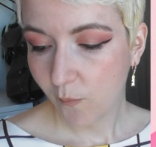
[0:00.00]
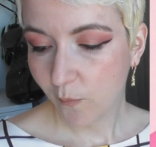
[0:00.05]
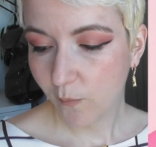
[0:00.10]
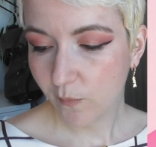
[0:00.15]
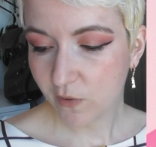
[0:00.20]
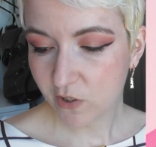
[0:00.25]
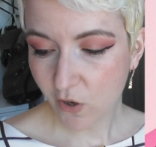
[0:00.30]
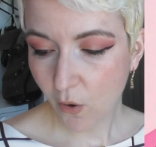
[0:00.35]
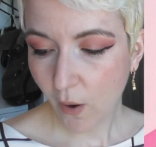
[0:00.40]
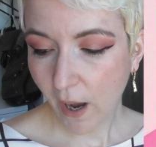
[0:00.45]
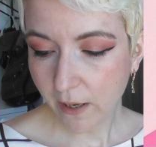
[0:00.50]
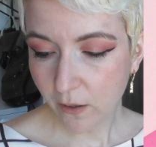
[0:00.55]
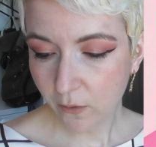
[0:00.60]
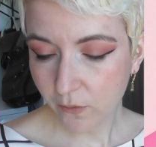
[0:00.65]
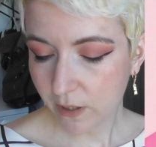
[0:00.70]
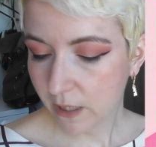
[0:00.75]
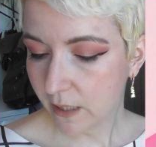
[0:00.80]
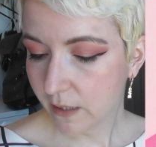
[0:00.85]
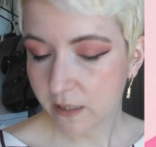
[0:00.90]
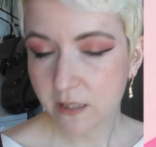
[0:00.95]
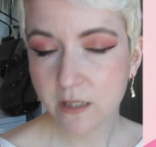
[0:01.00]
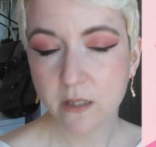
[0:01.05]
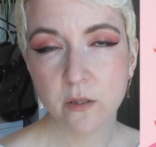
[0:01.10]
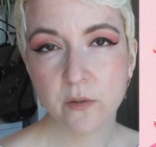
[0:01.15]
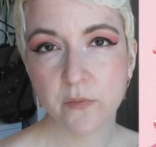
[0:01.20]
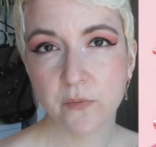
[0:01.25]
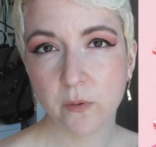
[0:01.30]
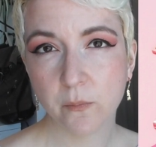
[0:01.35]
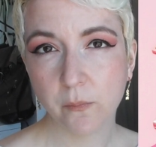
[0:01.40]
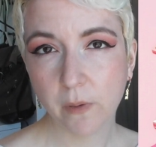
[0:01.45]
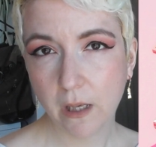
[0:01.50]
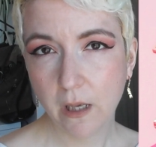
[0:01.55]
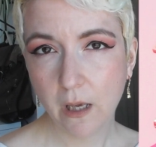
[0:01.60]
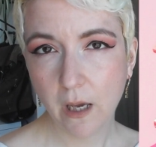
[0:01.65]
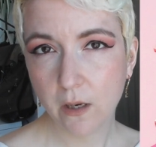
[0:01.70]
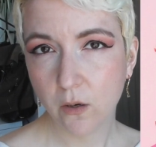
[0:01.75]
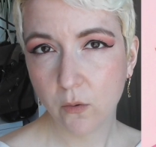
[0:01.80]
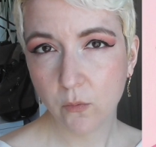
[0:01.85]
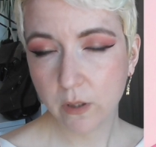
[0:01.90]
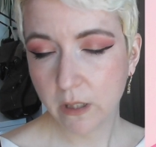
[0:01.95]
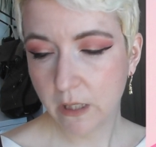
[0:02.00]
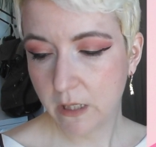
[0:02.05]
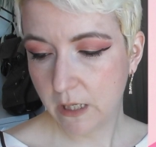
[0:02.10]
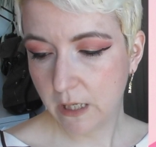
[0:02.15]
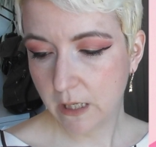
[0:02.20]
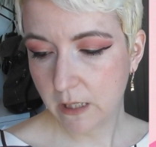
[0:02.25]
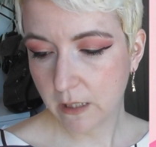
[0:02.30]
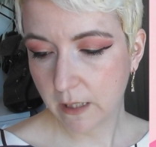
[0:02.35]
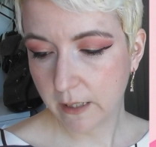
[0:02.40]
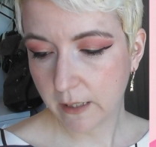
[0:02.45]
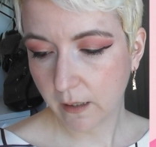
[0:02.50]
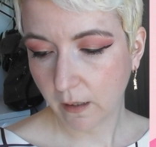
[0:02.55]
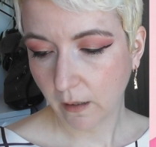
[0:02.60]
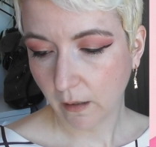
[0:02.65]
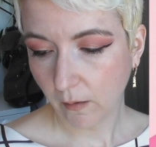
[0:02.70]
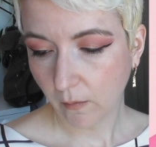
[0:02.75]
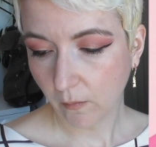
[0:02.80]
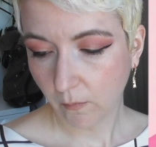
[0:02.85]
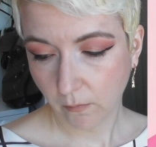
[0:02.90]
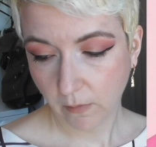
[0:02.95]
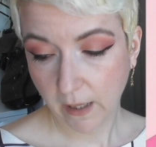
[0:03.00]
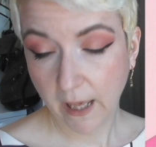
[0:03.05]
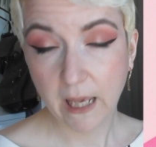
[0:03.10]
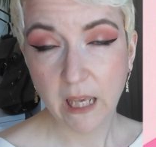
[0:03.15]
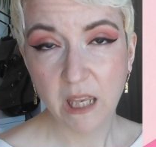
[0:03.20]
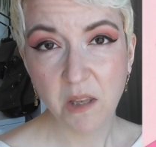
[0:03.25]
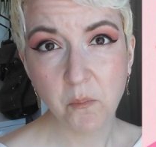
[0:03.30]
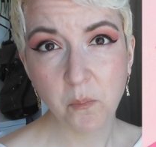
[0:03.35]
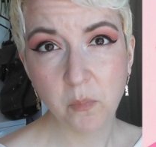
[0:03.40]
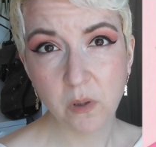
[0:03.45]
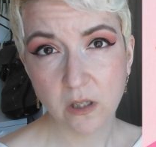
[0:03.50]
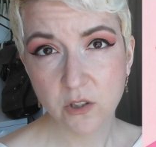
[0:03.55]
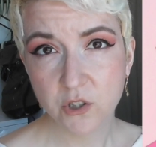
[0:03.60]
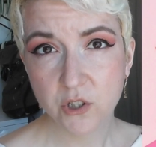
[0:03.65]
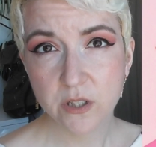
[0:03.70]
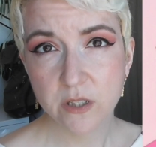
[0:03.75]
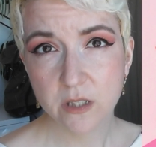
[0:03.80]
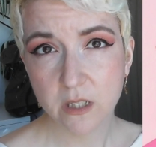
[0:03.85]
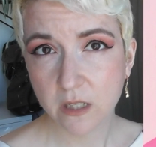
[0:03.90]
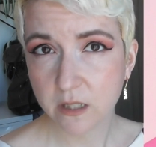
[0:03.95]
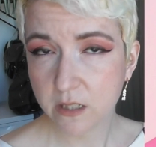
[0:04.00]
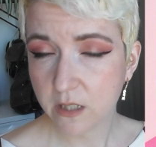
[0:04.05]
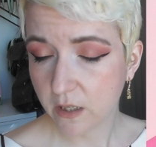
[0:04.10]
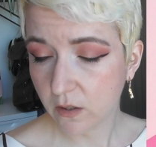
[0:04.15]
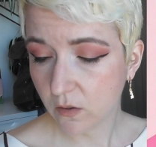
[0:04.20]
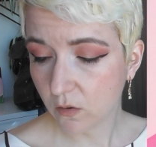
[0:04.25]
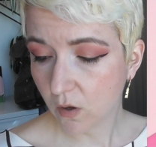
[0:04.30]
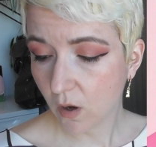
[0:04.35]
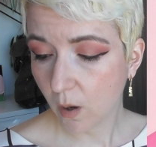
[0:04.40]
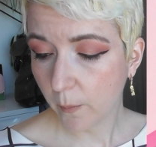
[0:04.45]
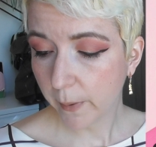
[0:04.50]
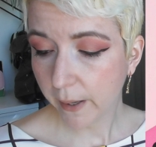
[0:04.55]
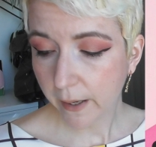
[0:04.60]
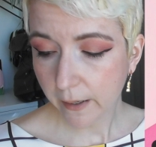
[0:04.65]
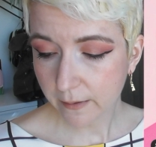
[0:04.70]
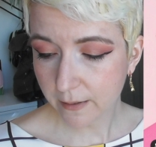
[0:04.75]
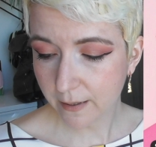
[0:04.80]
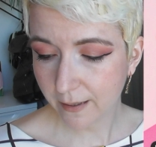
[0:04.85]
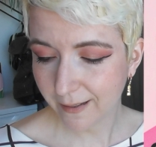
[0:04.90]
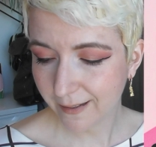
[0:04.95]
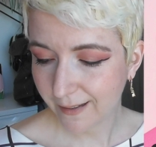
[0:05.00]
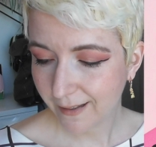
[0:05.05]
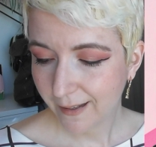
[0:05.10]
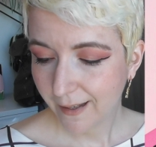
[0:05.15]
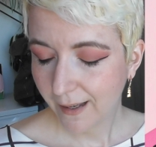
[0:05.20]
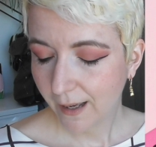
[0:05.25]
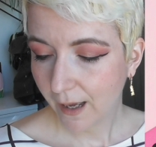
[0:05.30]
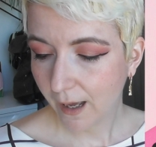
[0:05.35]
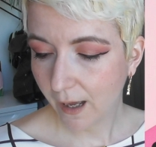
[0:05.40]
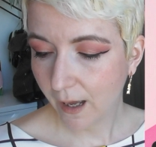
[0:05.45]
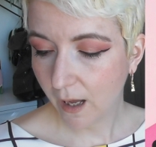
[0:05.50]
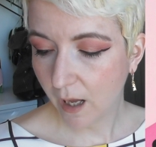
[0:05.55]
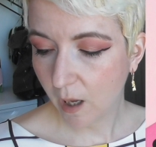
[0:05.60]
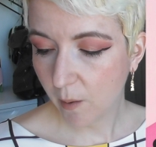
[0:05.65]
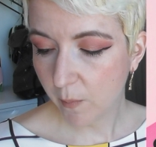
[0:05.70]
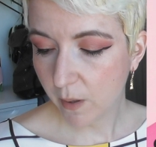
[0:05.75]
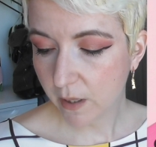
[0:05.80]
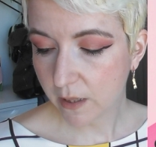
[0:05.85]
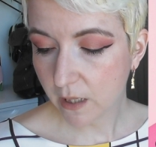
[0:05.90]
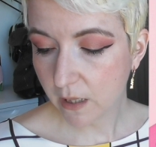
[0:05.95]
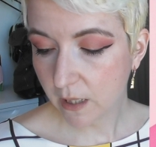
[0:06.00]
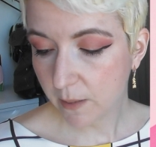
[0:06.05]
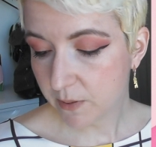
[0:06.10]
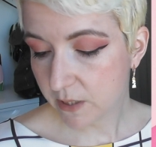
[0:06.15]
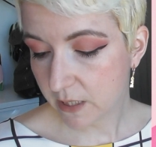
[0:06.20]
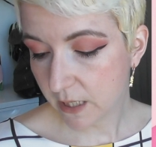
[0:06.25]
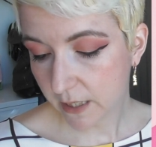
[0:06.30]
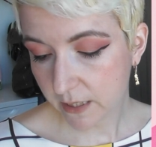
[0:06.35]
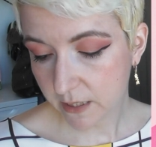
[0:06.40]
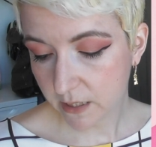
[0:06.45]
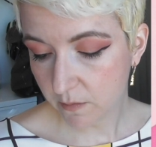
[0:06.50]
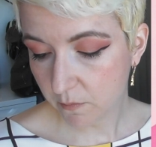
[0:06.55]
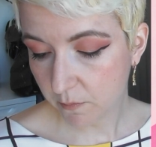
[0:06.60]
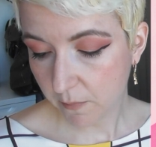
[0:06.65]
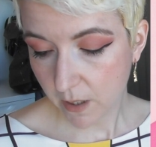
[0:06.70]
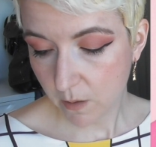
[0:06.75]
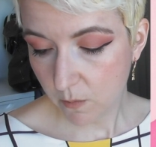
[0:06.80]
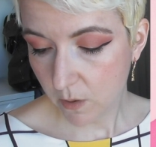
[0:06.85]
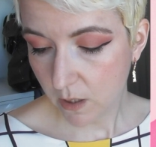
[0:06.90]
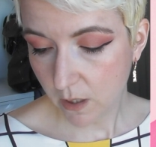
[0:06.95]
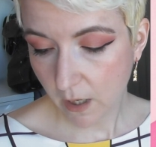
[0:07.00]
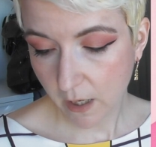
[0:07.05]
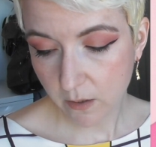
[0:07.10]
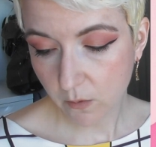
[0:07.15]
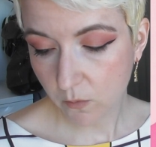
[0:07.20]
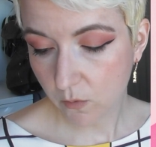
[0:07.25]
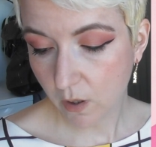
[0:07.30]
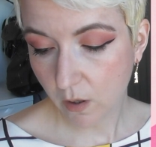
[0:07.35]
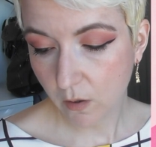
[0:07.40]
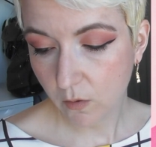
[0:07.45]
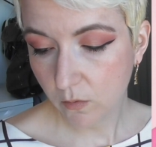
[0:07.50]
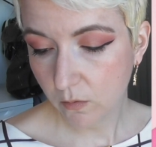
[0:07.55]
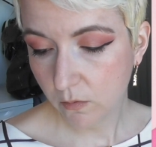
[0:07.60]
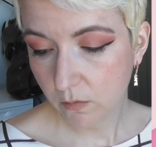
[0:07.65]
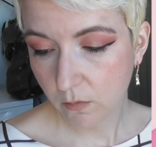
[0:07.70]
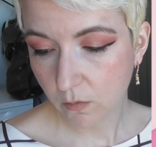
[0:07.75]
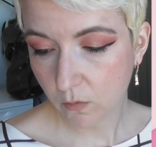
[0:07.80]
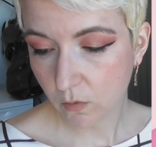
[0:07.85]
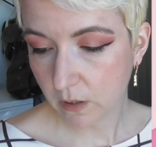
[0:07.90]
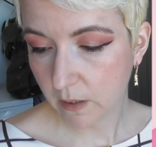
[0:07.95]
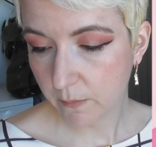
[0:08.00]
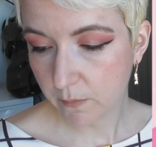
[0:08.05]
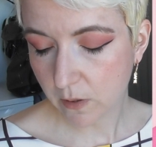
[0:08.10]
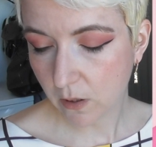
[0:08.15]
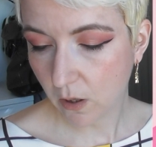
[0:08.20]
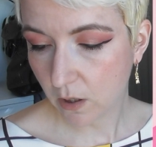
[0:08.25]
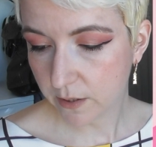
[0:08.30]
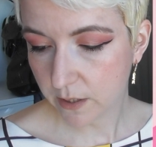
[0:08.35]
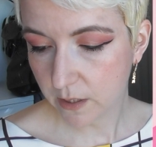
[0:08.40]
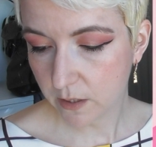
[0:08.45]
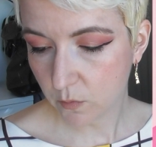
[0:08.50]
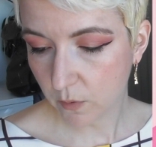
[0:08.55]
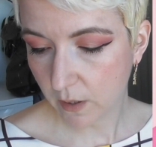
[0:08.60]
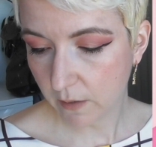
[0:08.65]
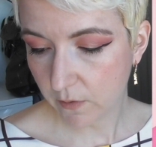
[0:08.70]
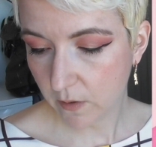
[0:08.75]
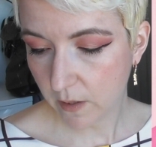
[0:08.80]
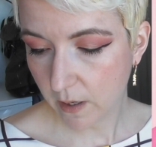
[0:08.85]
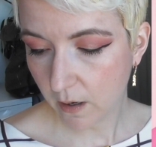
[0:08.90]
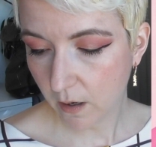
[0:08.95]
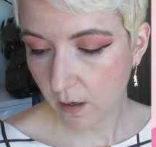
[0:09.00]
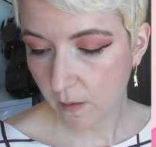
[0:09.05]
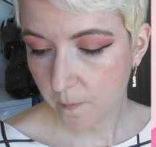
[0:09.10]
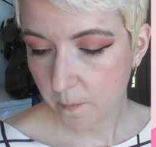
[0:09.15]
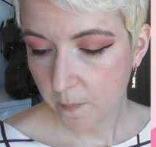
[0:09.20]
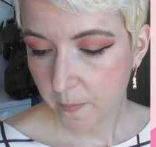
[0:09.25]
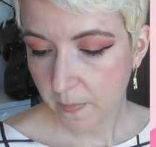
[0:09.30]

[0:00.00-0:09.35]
So I don't think this is for me. I don't really need like 8 blushes in a single compact. The lipsticks, maybe, I don't know, or lip glosses, whatever they are.